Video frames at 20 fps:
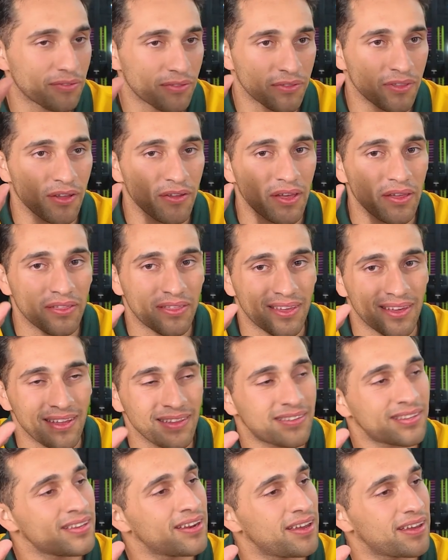The
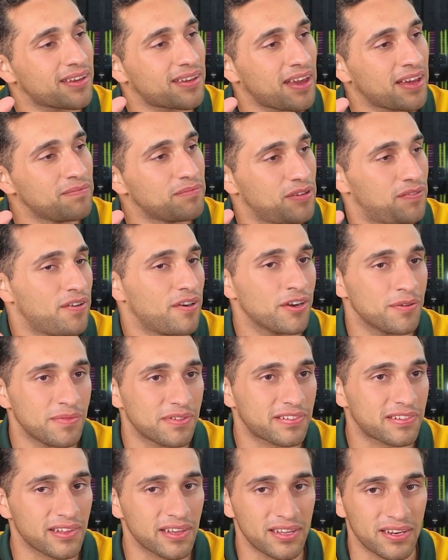internet can be very
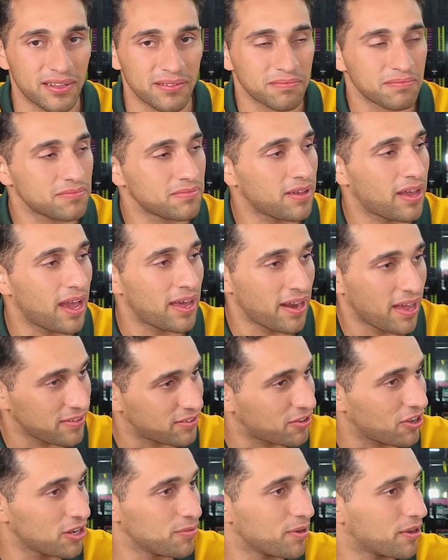misleading. And as
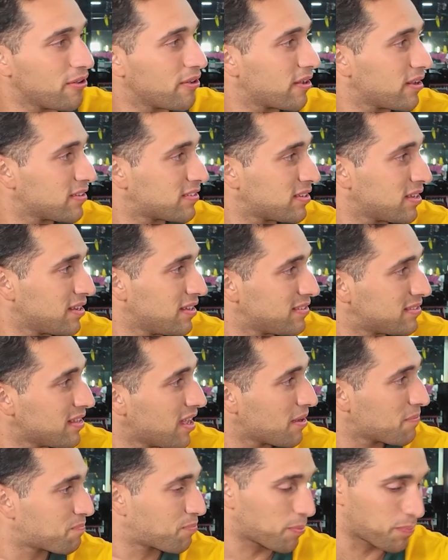Conor McGregor said, he's
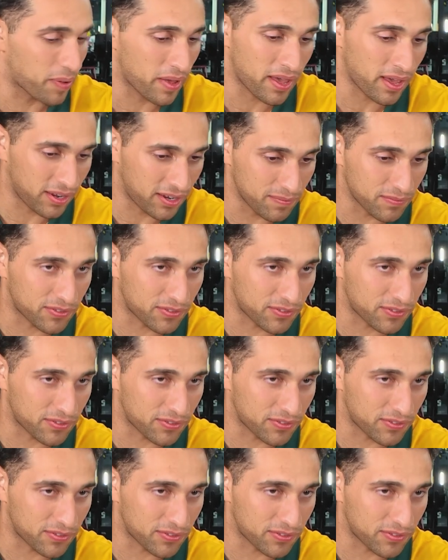now prepared